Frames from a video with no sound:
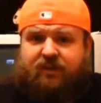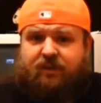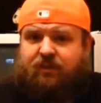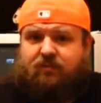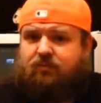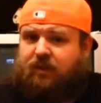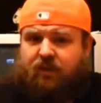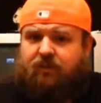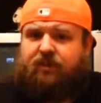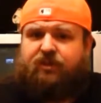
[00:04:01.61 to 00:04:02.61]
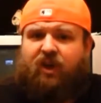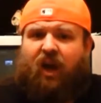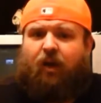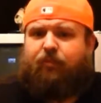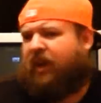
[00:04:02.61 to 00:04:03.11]
So good
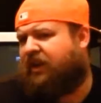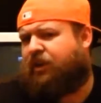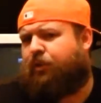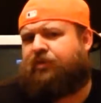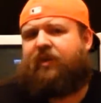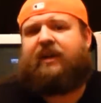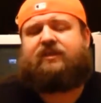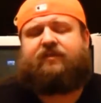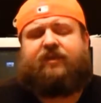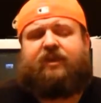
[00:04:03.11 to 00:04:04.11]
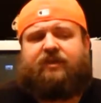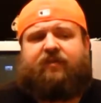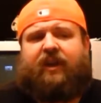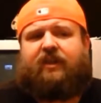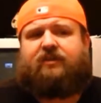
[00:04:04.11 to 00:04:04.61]
job. I'm not a huge Fast and the Furious
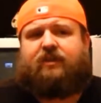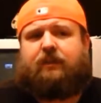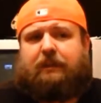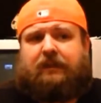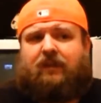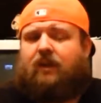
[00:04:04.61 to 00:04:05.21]
fan, so.